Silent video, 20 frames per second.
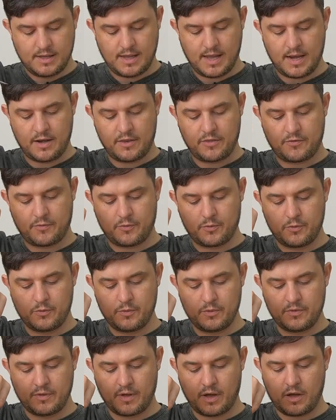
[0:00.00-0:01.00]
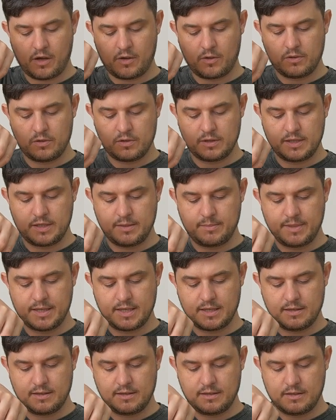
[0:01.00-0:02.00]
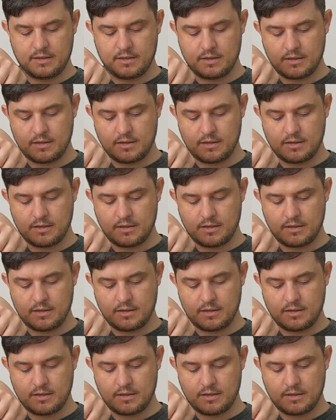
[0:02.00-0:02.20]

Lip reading: and through the hole in the middle.